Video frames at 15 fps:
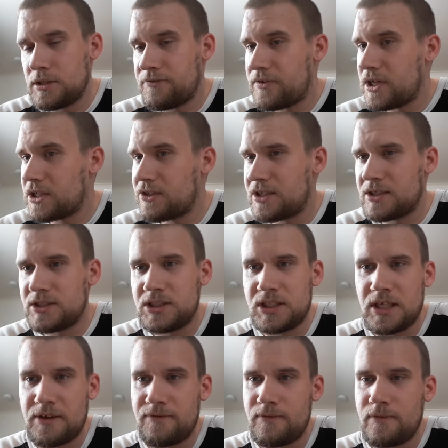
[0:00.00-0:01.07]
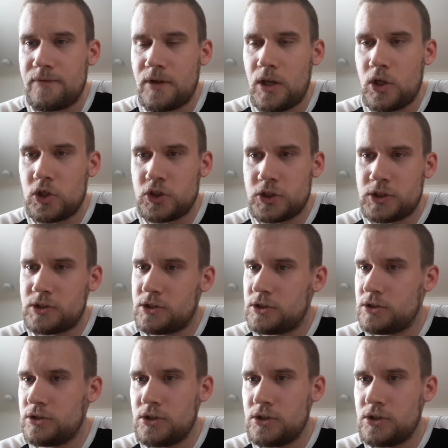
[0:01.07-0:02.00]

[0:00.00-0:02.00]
fact that she have lost